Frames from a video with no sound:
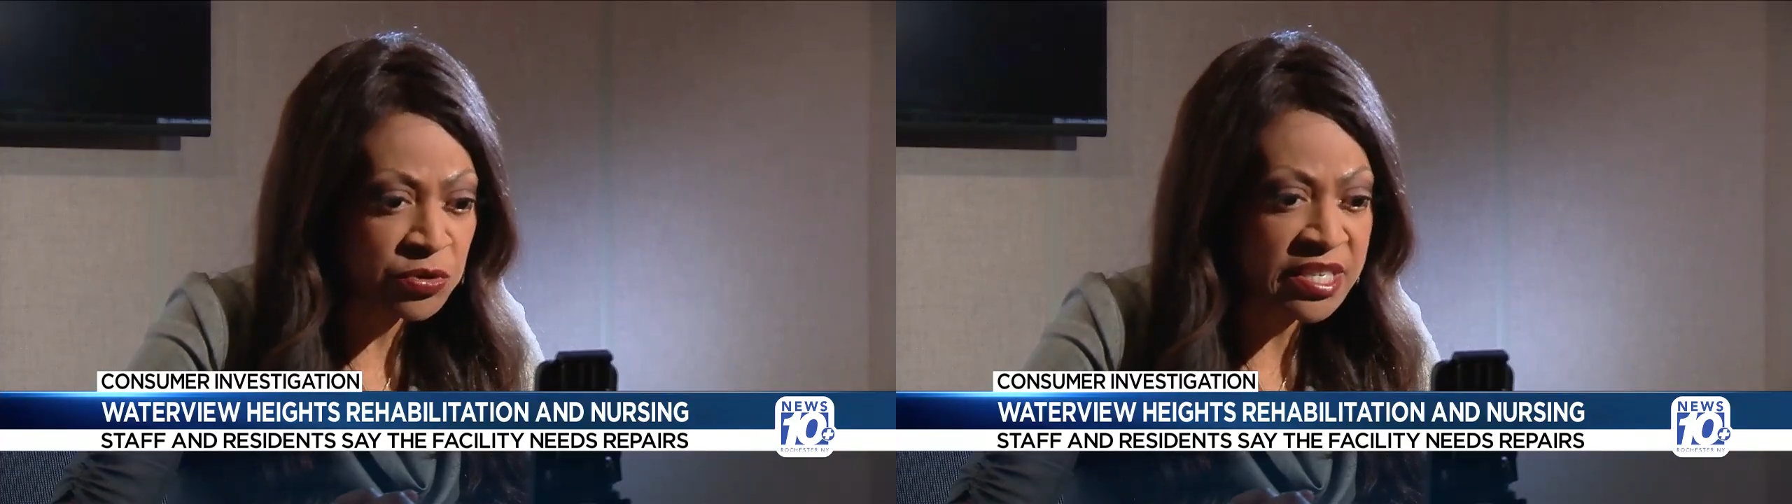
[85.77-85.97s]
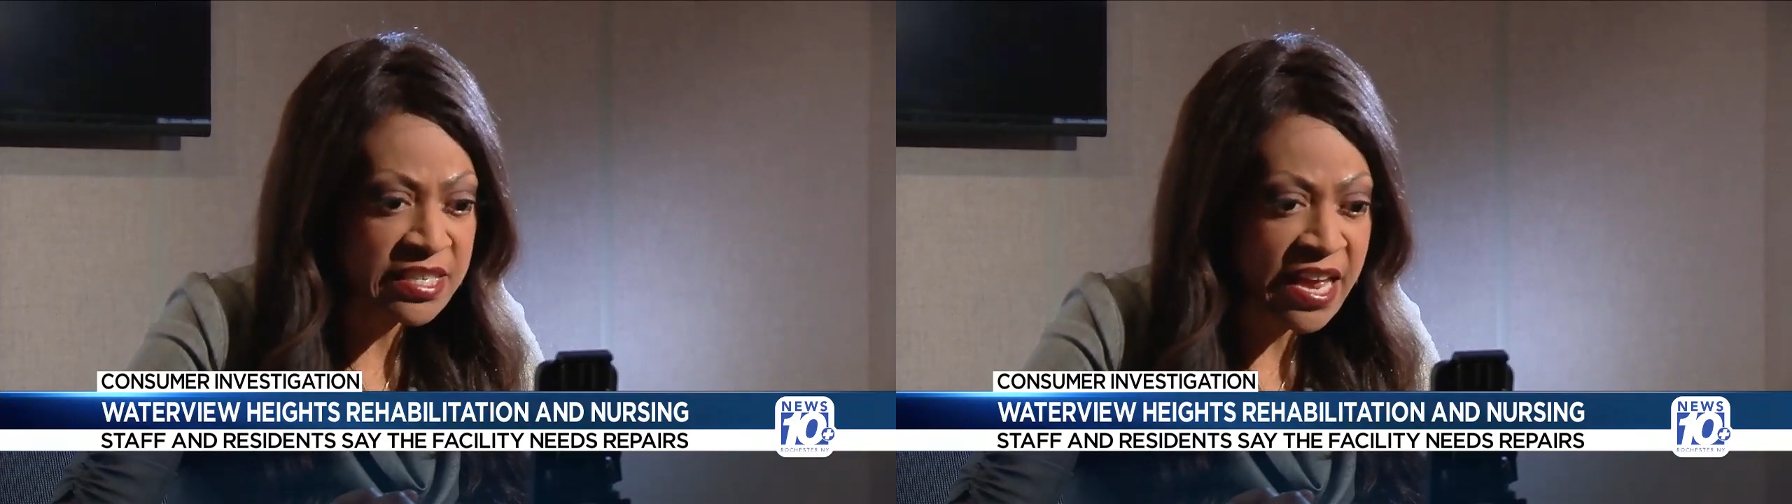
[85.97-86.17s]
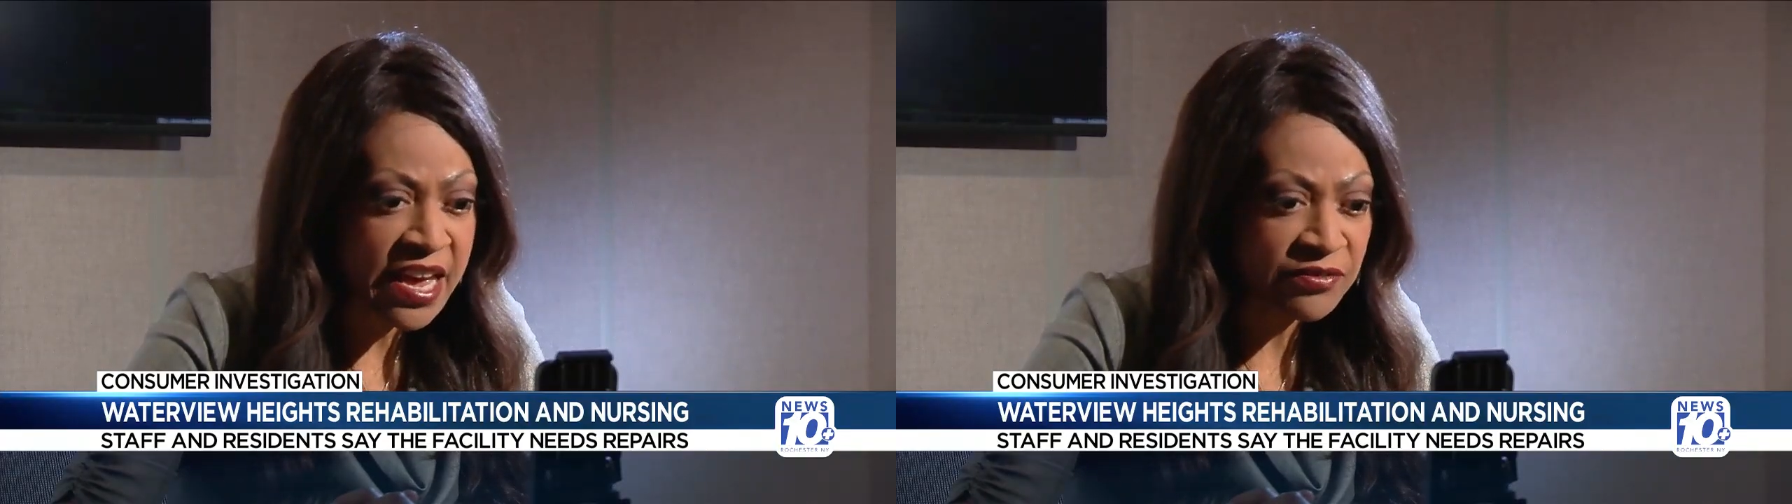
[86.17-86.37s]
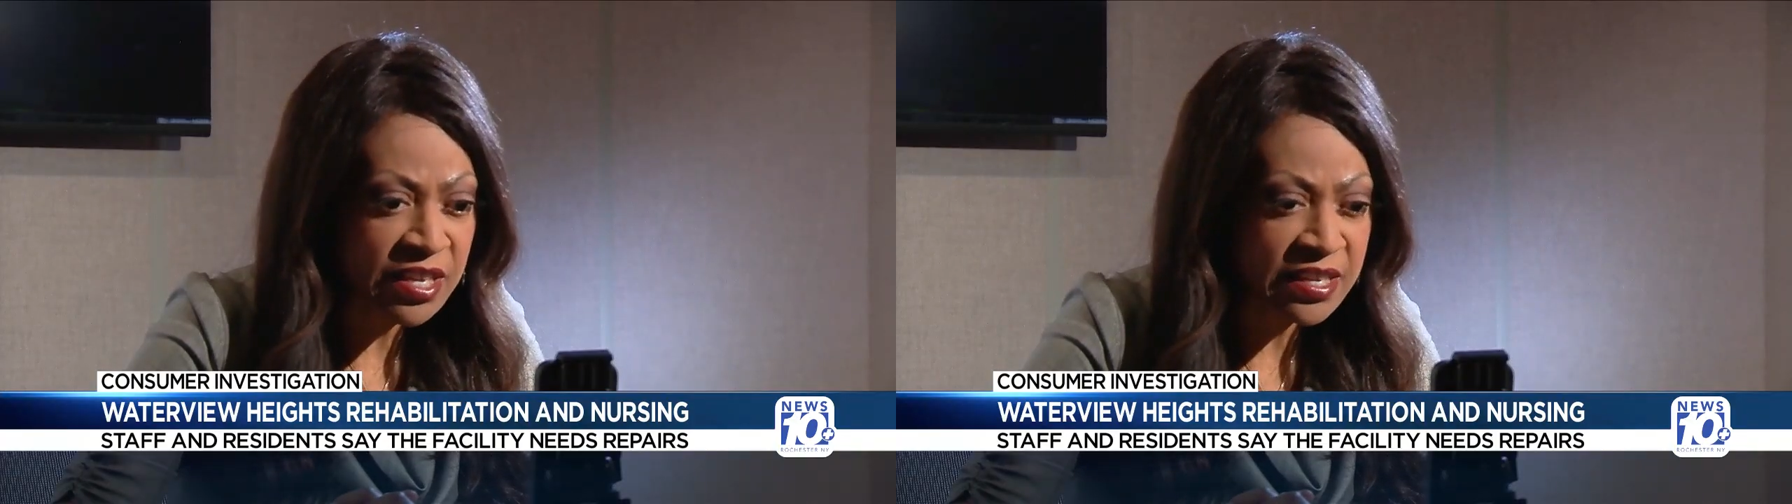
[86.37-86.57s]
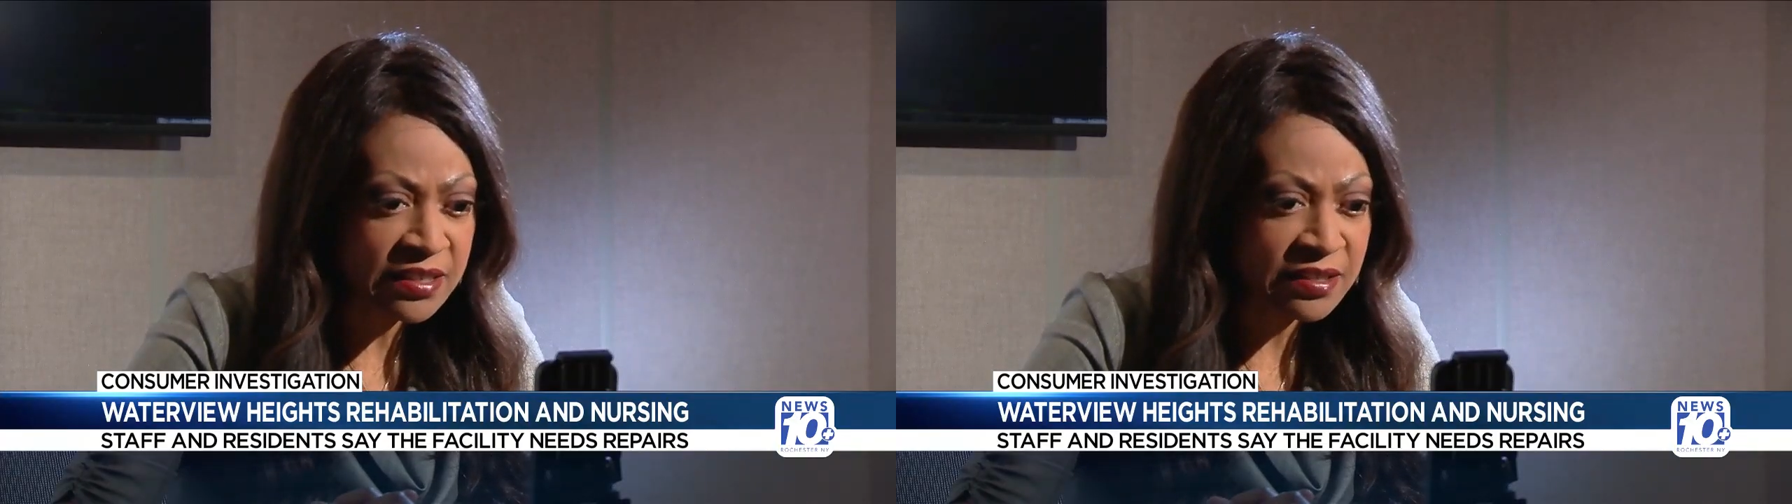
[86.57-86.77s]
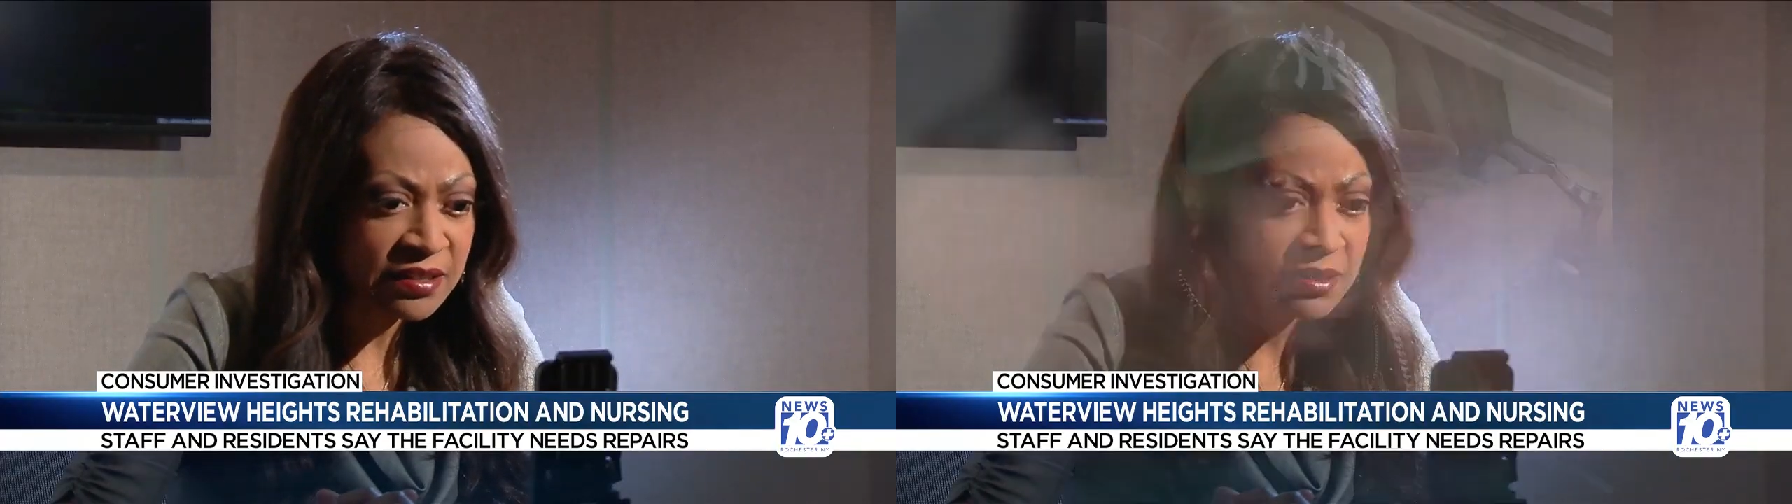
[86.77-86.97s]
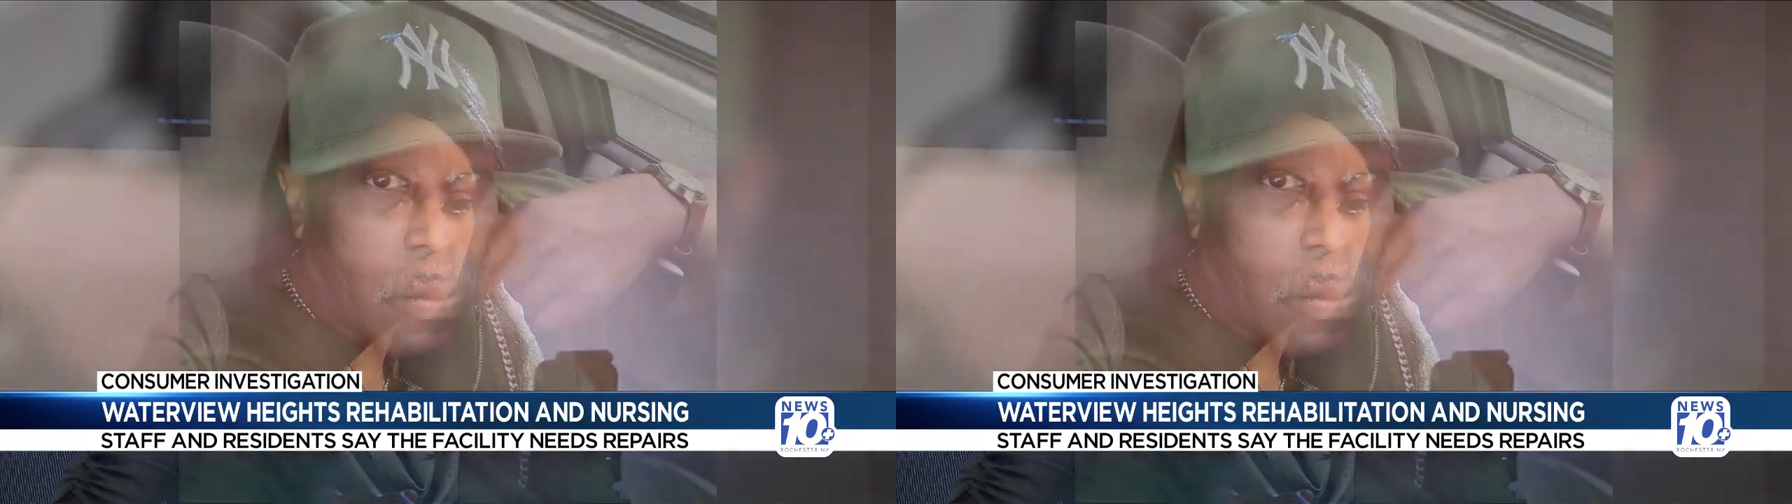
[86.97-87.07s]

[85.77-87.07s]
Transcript: You didn't have heat.